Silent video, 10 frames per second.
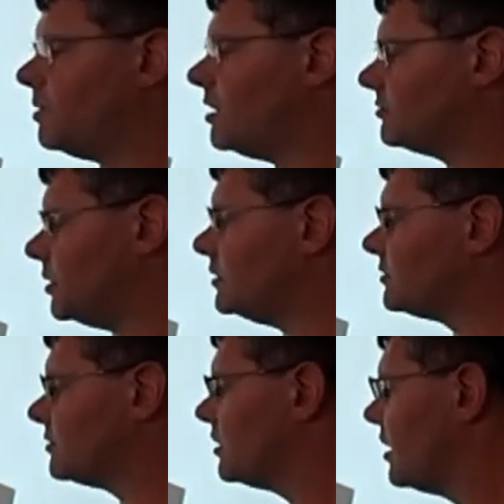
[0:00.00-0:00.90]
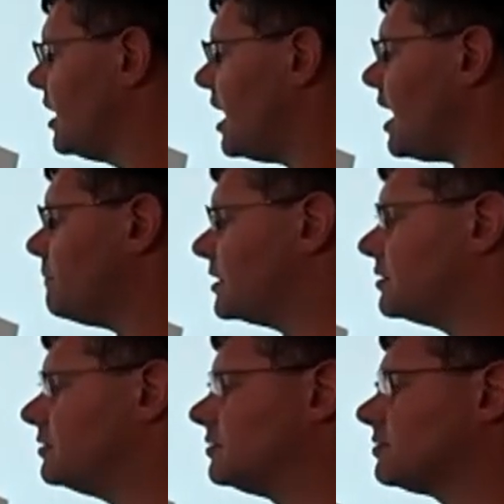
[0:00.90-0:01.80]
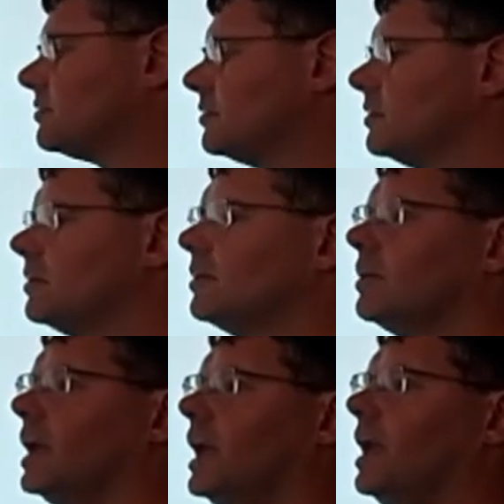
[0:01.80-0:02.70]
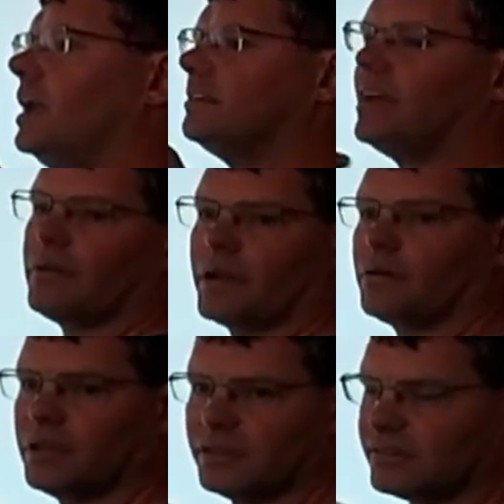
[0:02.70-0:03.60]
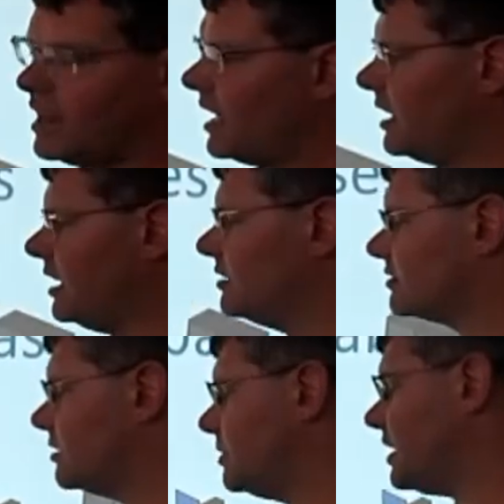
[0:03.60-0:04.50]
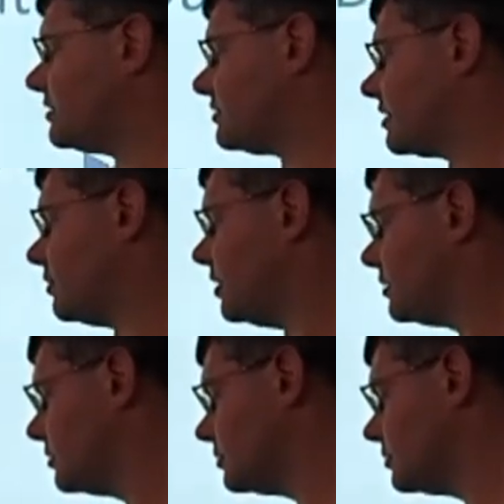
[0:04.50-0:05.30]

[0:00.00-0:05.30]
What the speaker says: and passwords, and because it's out there on the internet, it is going to be less secure.